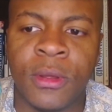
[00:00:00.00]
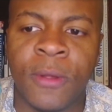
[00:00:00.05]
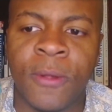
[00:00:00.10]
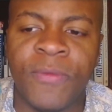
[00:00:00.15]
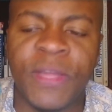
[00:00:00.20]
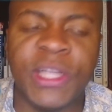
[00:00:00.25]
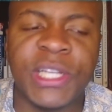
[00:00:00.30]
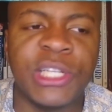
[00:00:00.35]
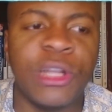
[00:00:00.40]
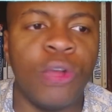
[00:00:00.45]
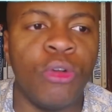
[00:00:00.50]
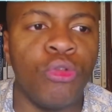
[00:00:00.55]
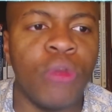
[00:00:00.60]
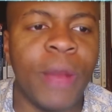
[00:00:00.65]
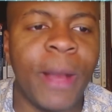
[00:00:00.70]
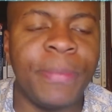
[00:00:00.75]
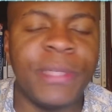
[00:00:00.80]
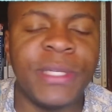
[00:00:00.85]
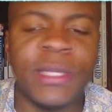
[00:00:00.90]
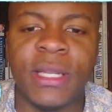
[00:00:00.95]
This
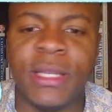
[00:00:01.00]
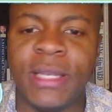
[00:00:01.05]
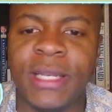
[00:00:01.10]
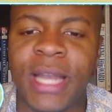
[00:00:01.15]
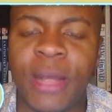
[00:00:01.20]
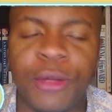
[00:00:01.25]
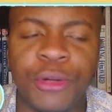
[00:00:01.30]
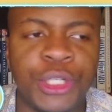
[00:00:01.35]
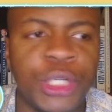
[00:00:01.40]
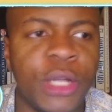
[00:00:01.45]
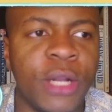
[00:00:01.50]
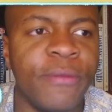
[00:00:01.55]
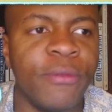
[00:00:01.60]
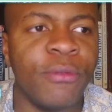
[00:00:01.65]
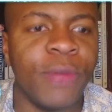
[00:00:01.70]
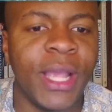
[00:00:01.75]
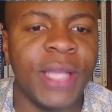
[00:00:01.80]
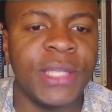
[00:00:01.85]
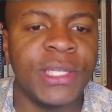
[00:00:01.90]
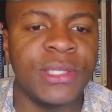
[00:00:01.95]
corrupt notion of
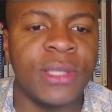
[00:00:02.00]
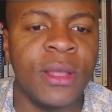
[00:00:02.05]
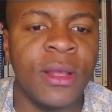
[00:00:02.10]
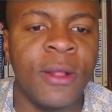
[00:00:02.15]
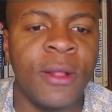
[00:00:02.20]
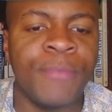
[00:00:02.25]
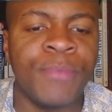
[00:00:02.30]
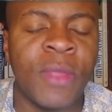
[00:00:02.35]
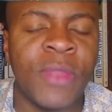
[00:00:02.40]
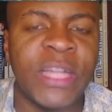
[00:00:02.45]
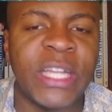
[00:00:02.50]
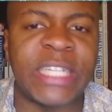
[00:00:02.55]
race that